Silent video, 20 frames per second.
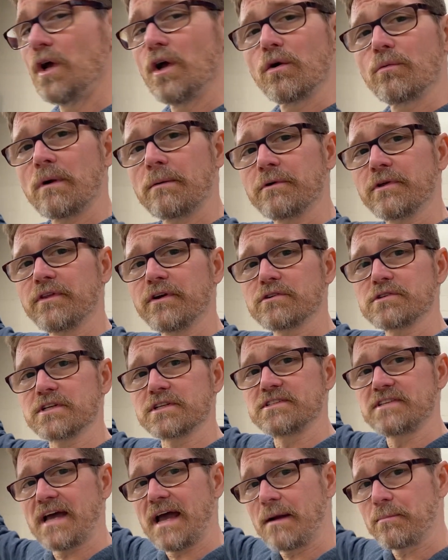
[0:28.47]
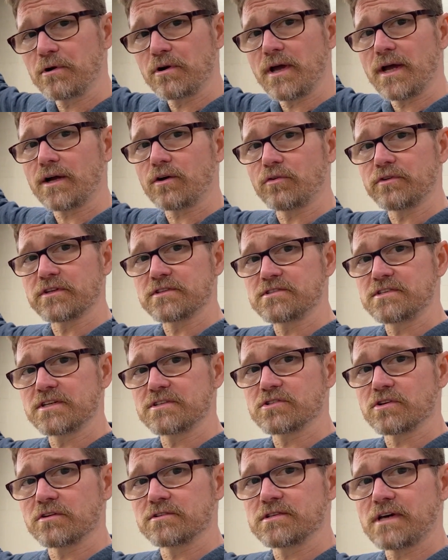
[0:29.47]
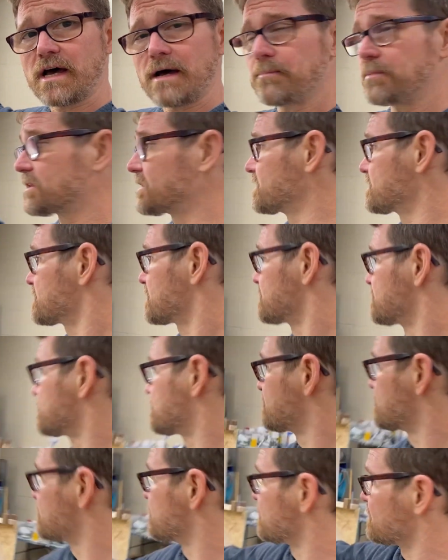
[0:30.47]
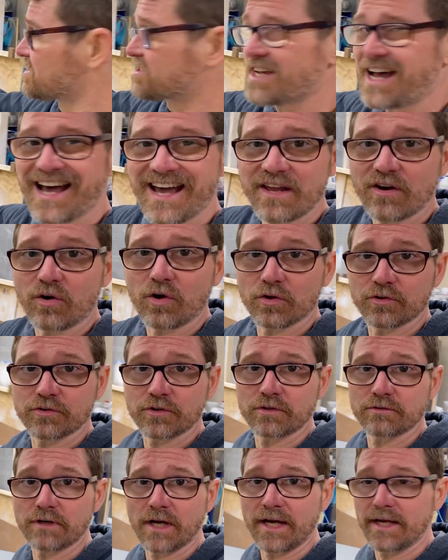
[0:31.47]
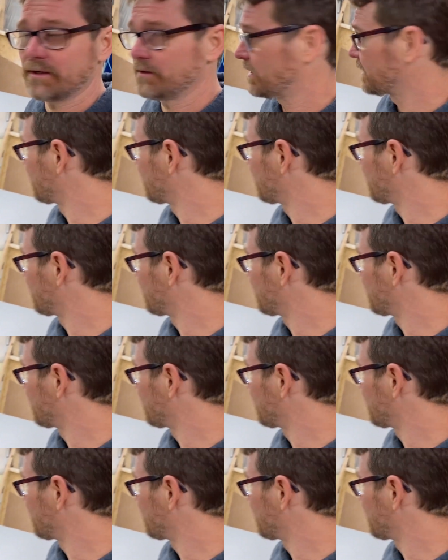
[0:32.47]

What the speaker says: Remember, there's a tabernacle that sits on top of this, because this is the side altar, right? I